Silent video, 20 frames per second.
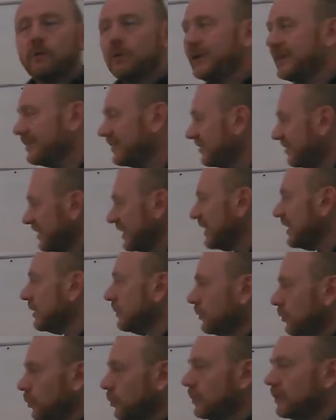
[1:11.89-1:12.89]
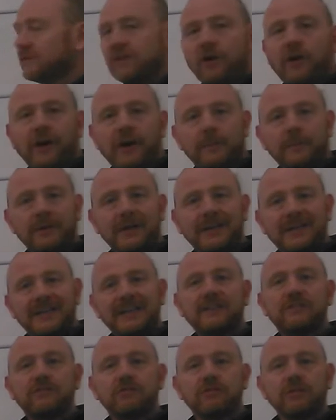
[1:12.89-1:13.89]
We can see them all the time in
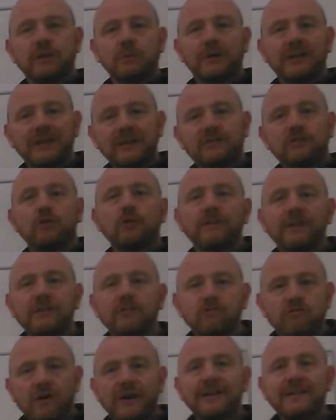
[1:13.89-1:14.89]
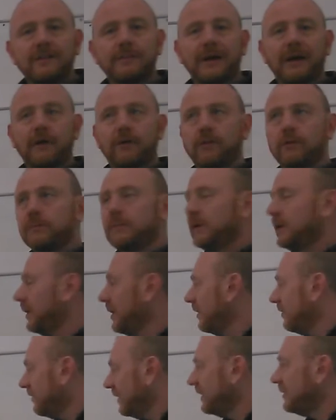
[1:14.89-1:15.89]
history. When historians write about
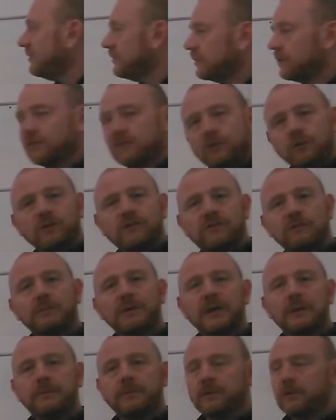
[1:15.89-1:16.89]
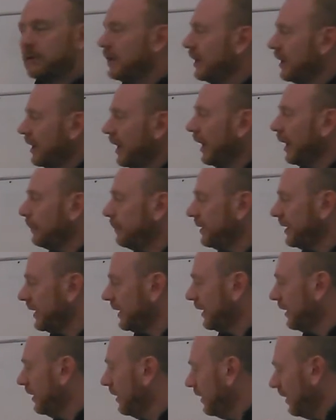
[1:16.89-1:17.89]
them, these are the sorts of people up
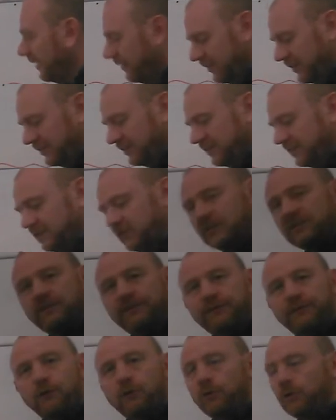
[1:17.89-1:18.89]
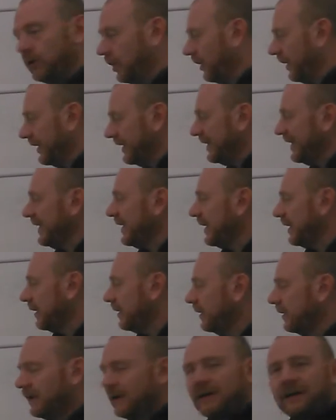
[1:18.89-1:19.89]
here, and this is the default line
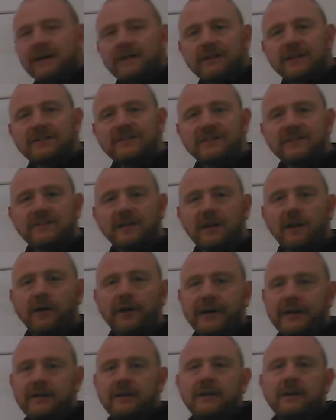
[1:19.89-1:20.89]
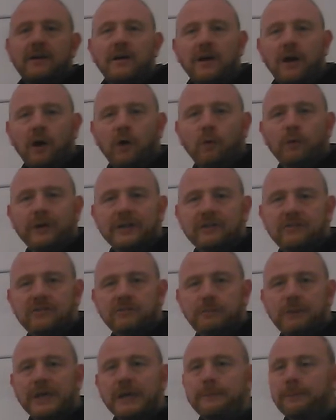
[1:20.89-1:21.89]
here. This is the line at
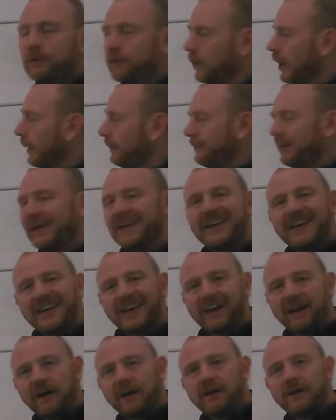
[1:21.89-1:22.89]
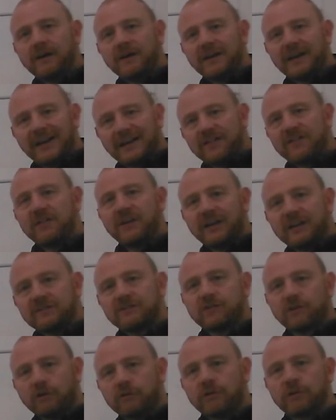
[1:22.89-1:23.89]
which people appear in the
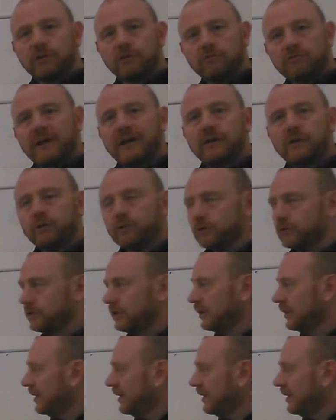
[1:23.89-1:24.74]
historical record.